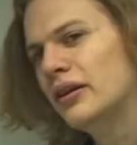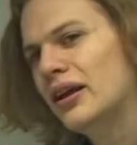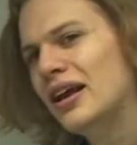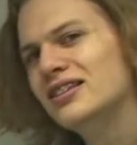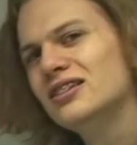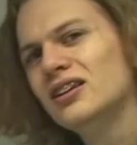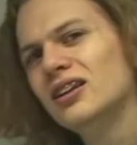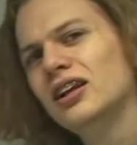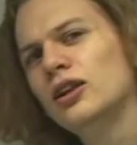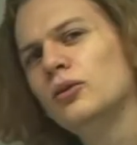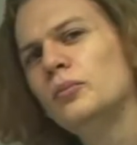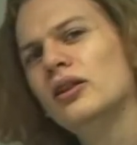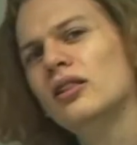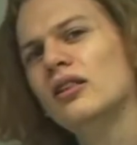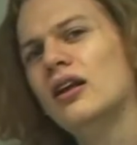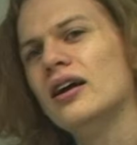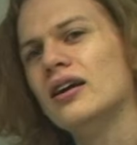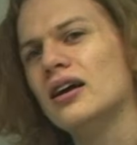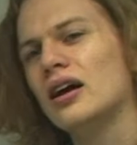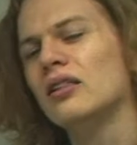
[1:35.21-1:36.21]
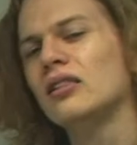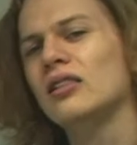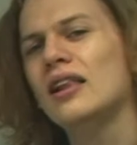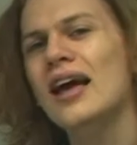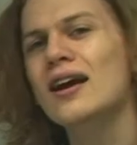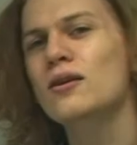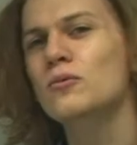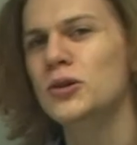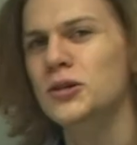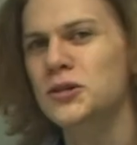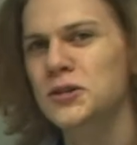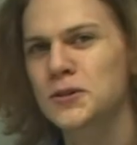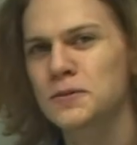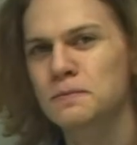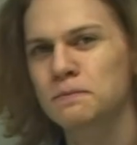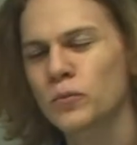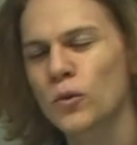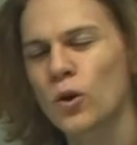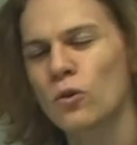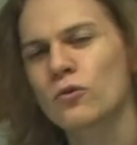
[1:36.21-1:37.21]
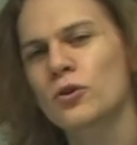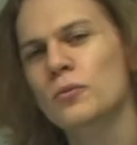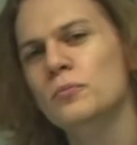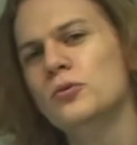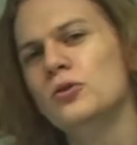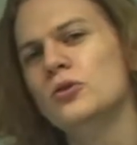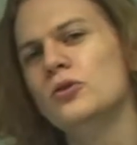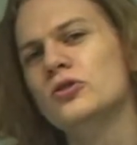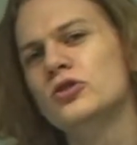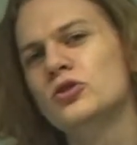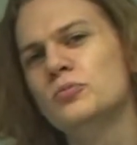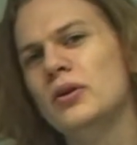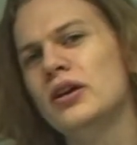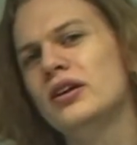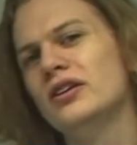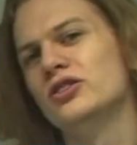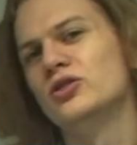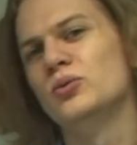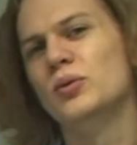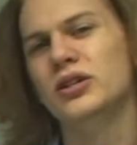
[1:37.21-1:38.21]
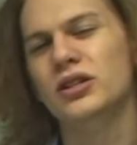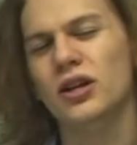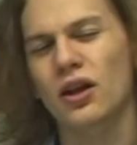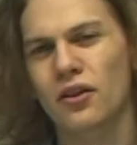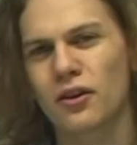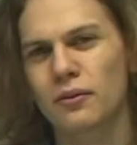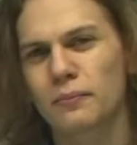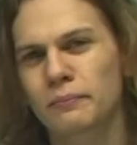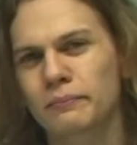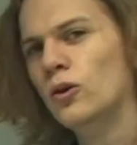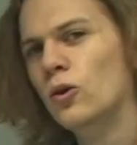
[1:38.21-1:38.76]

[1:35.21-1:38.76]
It's a little bit like a language of computers speaking to each other,